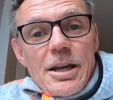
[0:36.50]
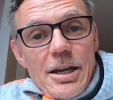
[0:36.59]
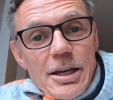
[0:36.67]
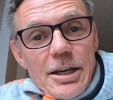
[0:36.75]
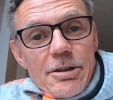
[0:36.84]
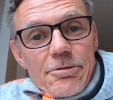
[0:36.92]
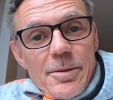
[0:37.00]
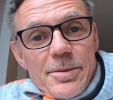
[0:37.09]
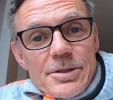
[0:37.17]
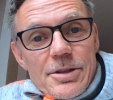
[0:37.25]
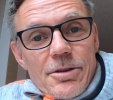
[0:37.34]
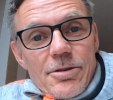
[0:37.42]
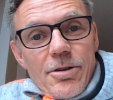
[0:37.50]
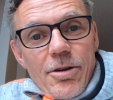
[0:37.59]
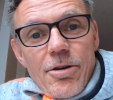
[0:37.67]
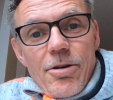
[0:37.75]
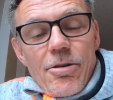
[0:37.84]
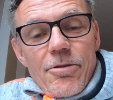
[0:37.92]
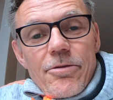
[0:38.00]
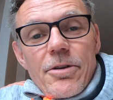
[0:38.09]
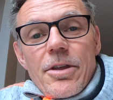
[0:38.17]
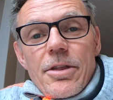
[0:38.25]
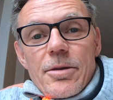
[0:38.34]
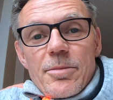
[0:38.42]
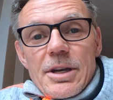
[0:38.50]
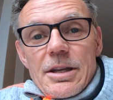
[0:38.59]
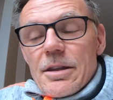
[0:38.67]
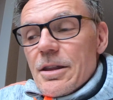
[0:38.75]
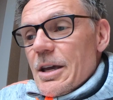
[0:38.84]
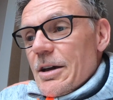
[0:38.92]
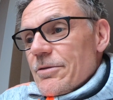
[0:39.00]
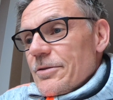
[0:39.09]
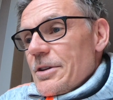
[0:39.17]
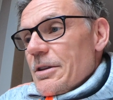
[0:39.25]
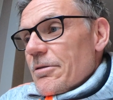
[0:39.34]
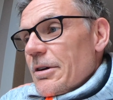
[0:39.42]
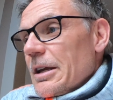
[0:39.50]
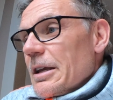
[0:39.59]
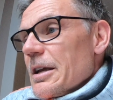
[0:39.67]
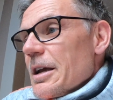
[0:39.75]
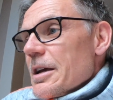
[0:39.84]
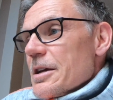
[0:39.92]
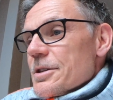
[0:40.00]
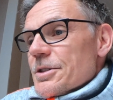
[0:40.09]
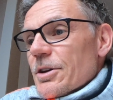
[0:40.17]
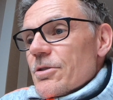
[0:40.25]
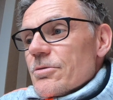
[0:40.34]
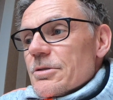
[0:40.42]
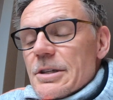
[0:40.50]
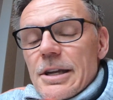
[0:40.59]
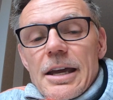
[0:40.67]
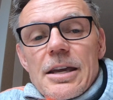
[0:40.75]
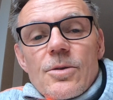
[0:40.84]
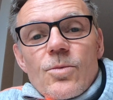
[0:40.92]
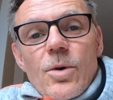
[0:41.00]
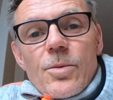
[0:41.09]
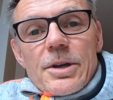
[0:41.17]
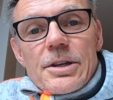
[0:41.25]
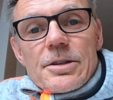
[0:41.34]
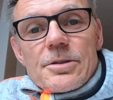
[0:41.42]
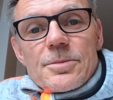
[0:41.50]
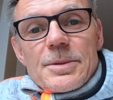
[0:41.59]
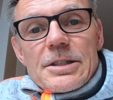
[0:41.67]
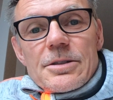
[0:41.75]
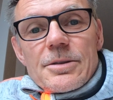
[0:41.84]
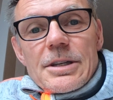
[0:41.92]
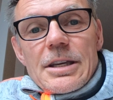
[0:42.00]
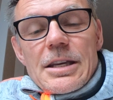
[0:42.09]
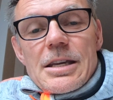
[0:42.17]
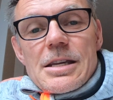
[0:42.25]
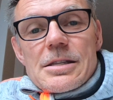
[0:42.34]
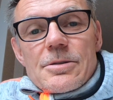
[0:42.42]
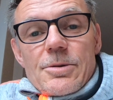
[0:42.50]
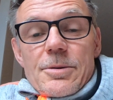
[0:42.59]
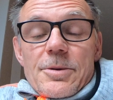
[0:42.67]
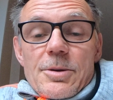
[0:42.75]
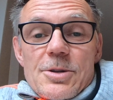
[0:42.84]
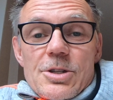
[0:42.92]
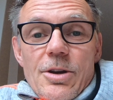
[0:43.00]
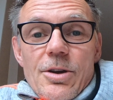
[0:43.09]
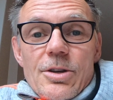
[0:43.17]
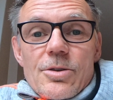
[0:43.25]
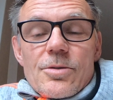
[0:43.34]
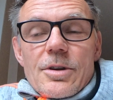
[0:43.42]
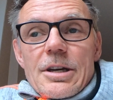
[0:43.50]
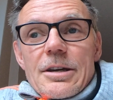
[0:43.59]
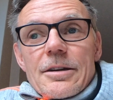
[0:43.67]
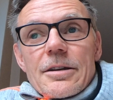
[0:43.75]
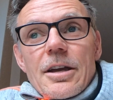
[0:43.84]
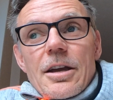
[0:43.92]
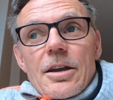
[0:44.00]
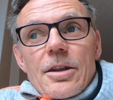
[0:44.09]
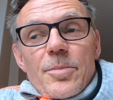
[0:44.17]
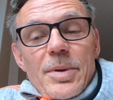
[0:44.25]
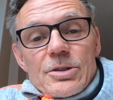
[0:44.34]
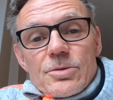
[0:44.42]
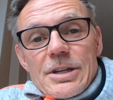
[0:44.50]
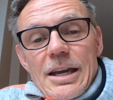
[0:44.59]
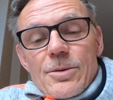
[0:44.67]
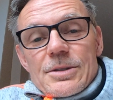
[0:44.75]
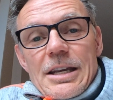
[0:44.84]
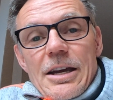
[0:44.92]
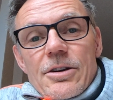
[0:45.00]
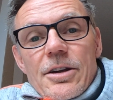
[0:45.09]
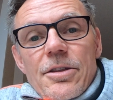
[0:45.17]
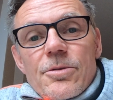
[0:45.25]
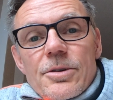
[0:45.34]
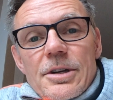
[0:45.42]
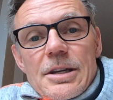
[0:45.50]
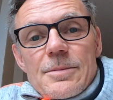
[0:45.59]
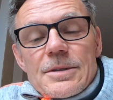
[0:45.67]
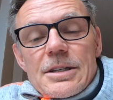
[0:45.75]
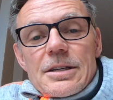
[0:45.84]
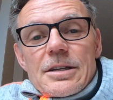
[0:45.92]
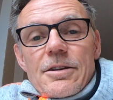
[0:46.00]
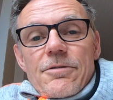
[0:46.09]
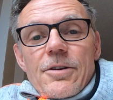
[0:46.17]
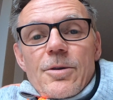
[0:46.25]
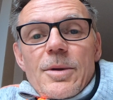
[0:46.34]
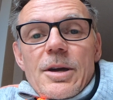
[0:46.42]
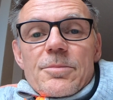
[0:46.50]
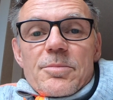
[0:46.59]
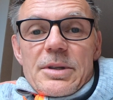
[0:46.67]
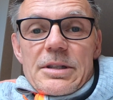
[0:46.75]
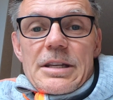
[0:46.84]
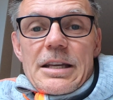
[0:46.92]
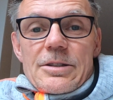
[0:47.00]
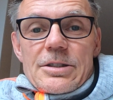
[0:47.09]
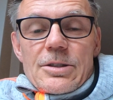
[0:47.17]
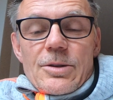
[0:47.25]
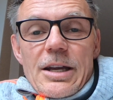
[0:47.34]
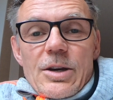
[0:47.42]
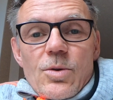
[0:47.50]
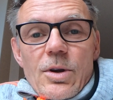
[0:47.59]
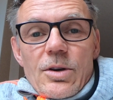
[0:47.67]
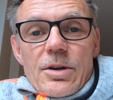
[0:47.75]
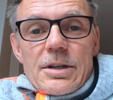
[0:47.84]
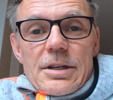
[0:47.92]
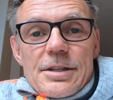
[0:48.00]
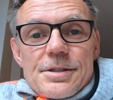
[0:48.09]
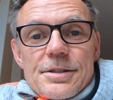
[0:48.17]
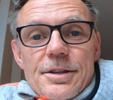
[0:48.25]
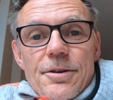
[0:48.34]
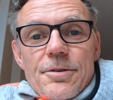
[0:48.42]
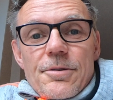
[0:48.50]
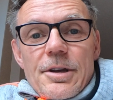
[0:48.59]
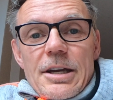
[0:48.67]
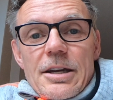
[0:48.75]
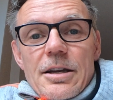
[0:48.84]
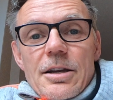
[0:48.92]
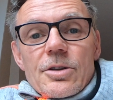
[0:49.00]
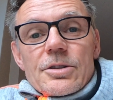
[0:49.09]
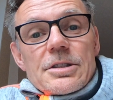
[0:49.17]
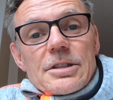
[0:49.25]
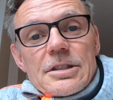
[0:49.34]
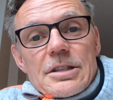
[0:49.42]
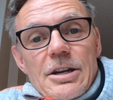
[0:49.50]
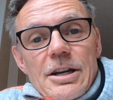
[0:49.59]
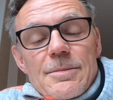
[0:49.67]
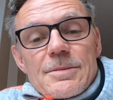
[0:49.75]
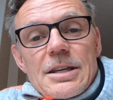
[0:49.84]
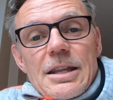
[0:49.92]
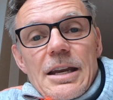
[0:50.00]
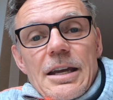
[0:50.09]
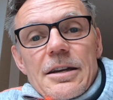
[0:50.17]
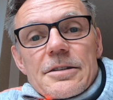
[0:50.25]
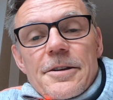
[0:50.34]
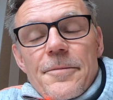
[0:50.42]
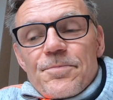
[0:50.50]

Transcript: another episode of the Mini, the R53. So today what we're going to be doing is, what I'm going to be showing you, the petrol tank was out. I thought I'd emptied it a fair amount, but it still had quite a lot in it, so I looked to try and empty that out.